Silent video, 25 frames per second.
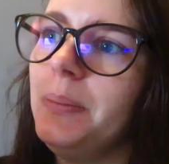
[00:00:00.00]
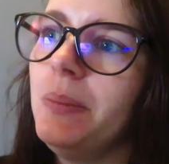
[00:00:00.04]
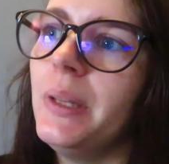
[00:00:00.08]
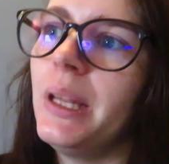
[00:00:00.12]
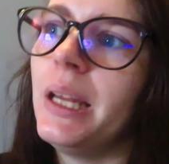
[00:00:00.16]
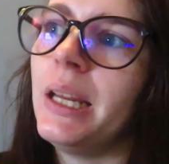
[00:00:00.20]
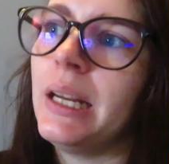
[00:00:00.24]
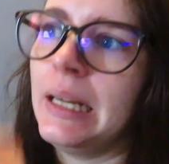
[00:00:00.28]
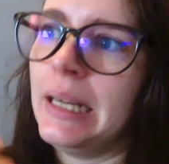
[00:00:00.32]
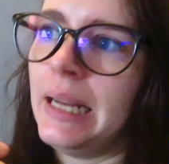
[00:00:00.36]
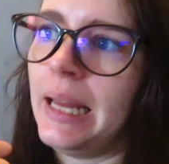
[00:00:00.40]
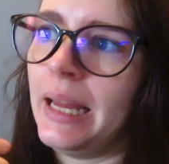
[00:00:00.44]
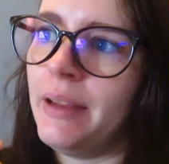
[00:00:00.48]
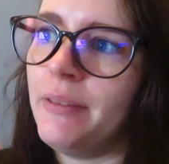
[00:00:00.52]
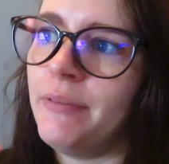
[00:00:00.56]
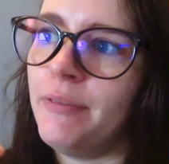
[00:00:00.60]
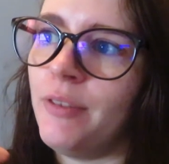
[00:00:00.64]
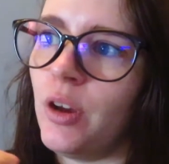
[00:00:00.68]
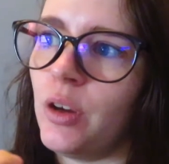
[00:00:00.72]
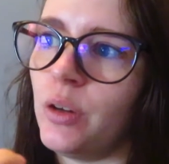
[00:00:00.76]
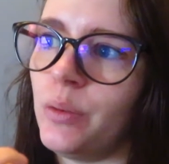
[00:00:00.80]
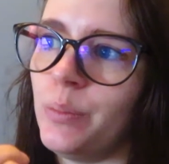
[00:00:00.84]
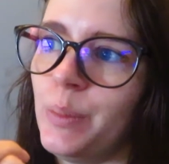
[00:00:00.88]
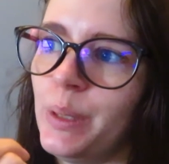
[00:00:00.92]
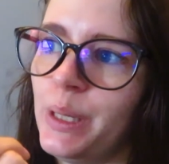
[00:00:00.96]
And I like
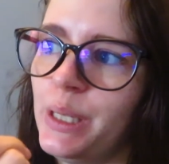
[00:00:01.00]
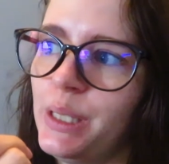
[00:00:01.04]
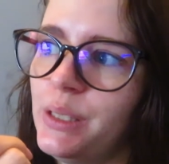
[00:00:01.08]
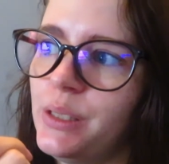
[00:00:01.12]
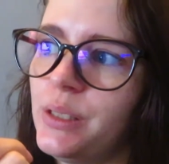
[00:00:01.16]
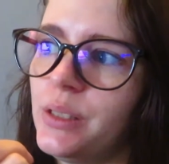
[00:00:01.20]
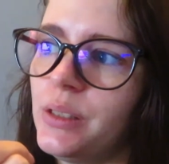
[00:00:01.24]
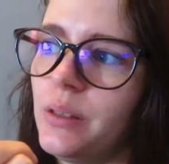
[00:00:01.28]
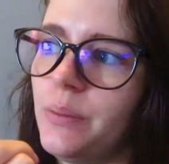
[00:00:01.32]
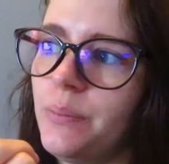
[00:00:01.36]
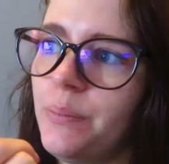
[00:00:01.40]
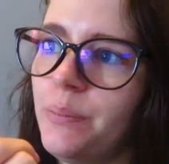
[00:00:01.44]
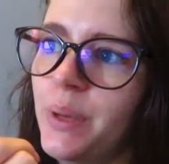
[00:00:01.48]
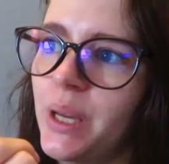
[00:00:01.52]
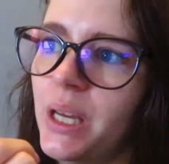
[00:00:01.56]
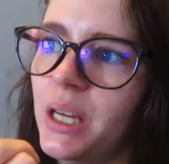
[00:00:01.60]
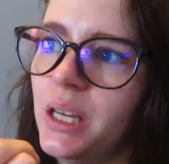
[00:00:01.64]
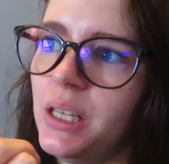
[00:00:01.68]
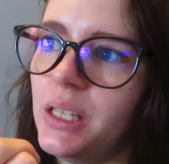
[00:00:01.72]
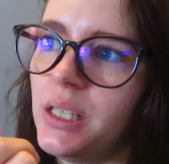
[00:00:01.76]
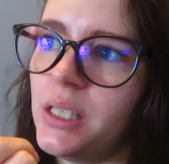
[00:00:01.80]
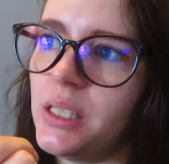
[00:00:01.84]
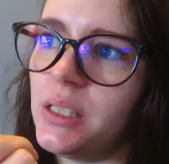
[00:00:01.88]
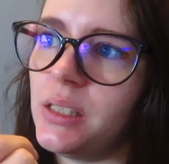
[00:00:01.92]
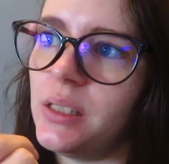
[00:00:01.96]
Vlogmas
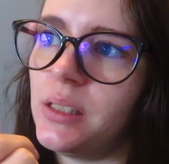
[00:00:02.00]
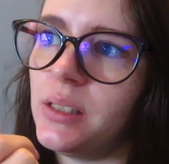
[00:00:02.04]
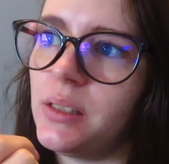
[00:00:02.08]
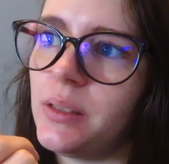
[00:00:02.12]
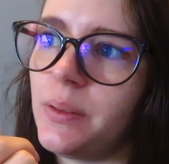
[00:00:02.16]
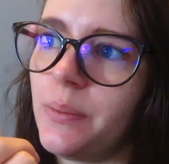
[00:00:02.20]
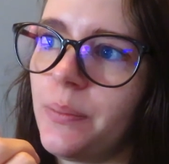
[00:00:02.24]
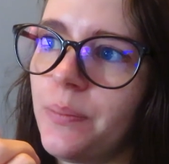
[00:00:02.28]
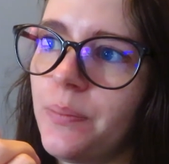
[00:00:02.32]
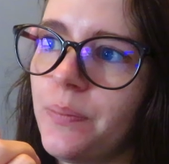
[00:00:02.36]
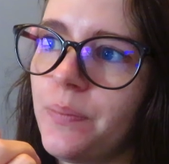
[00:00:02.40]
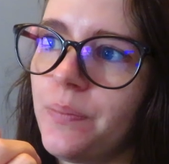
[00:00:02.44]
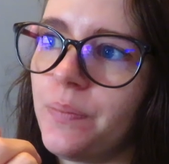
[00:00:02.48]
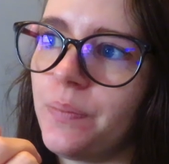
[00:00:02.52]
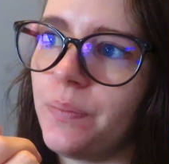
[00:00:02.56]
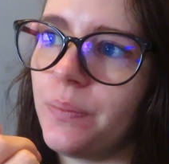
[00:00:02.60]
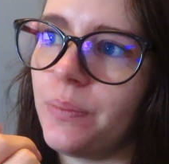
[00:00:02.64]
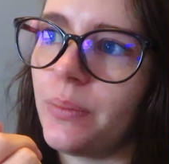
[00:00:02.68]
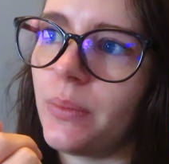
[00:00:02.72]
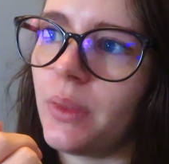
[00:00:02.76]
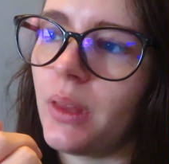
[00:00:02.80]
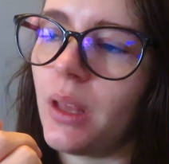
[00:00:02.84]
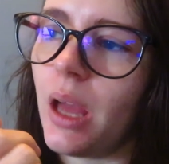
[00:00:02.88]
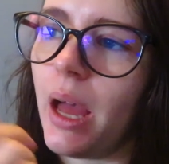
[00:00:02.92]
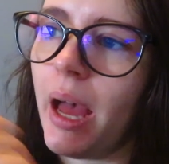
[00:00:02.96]
because
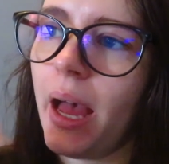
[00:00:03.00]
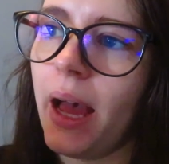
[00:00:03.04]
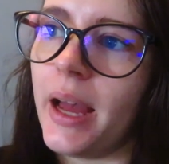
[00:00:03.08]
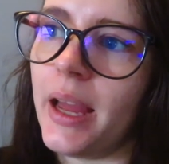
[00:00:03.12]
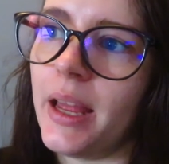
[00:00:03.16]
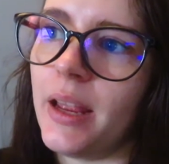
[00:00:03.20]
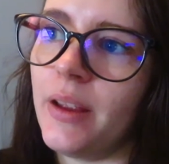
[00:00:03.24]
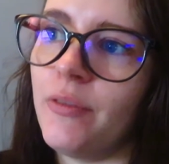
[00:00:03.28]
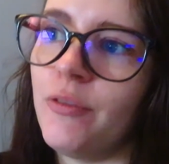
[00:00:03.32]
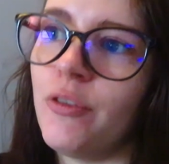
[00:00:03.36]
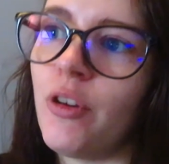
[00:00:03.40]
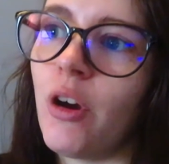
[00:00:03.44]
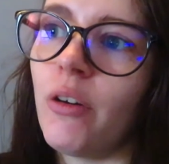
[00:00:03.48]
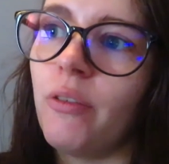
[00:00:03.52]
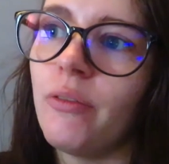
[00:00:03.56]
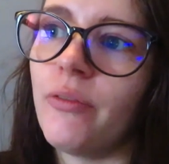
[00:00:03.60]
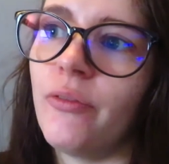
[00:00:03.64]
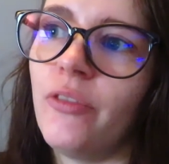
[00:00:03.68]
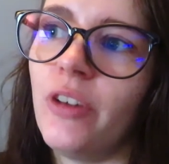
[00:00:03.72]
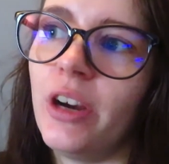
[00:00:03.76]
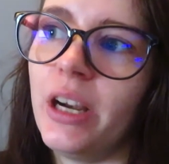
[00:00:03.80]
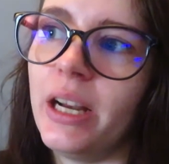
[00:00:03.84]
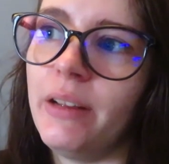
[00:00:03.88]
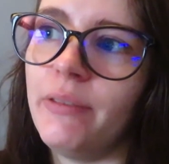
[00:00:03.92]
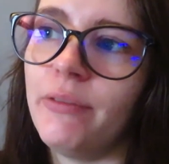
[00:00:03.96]
I've not
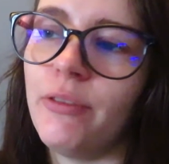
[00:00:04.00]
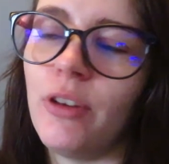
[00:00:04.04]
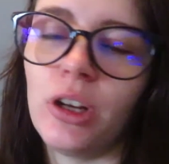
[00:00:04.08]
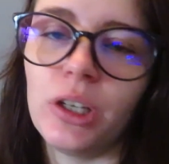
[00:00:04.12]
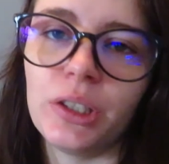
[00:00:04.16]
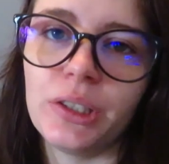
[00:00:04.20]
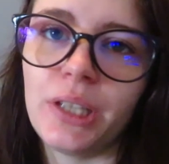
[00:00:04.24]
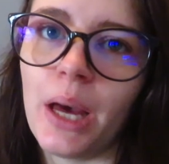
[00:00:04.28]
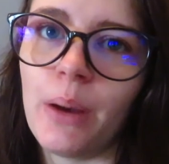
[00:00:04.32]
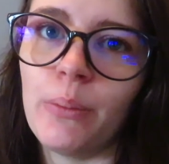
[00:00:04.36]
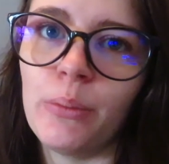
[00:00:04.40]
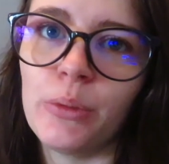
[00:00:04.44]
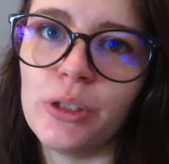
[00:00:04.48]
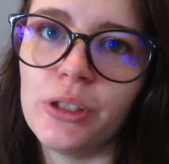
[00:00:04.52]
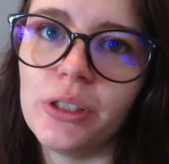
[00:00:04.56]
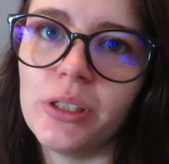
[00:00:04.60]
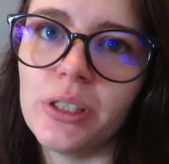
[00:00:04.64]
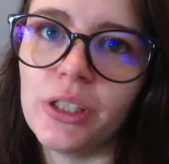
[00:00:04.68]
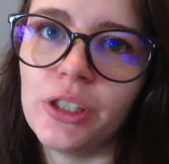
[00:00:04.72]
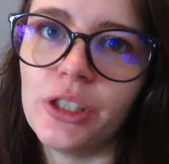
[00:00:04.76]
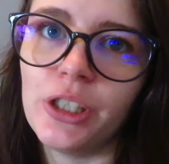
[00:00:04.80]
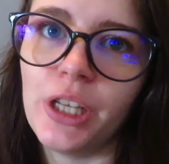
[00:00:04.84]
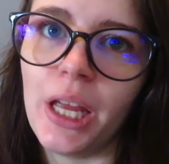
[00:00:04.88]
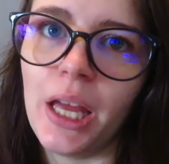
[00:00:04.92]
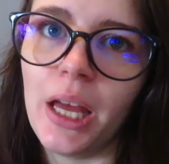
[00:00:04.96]
really vlogged that much
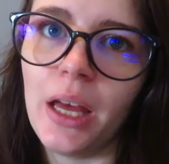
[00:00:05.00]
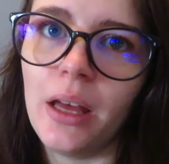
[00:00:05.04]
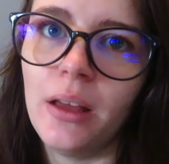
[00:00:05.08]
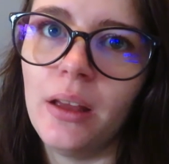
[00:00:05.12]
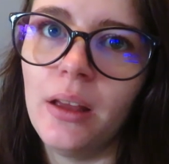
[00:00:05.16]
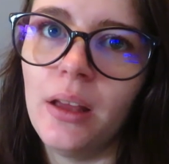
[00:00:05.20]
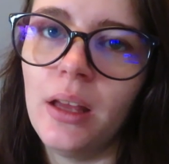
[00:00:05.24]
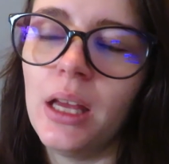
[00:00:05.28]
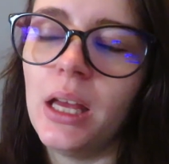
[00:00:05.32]
this year,